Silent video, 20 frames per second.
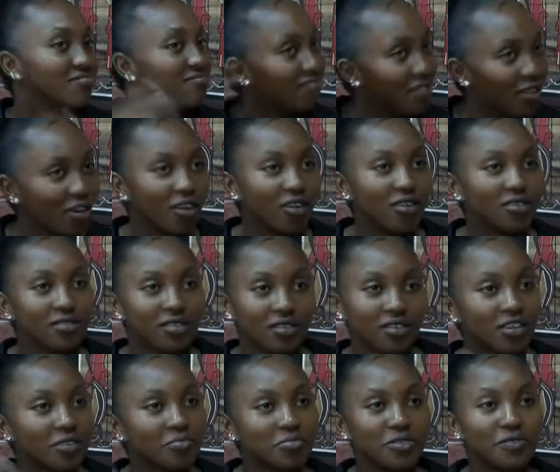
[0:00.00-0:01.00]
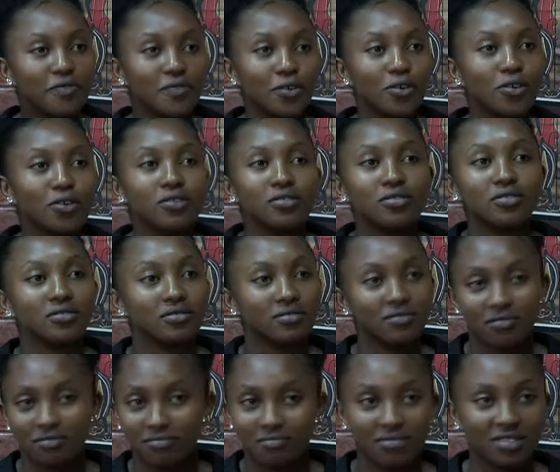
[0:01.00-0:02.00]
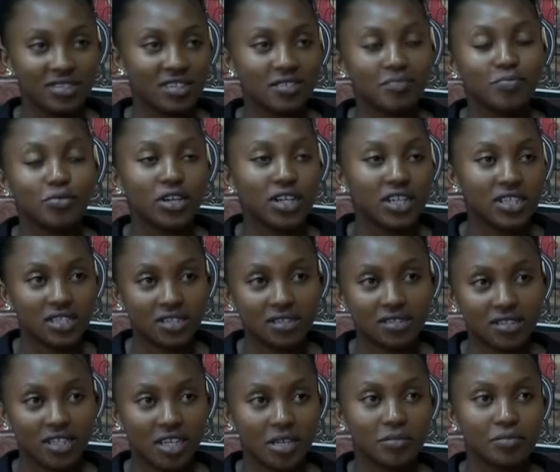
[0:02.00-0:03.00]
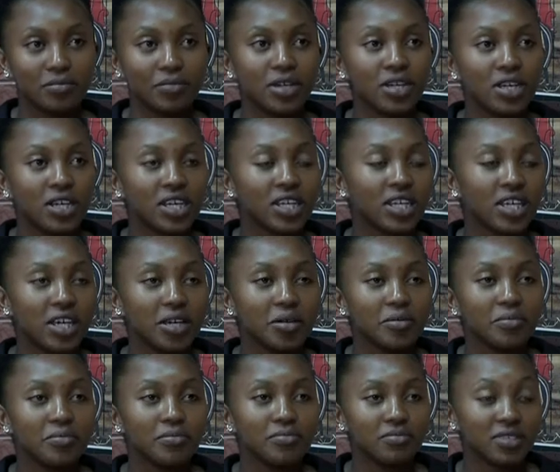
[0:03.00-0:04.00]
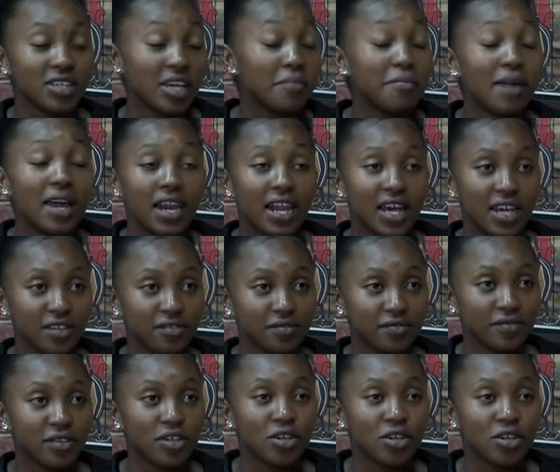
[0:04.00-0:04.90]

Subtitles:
long before this politics came alive.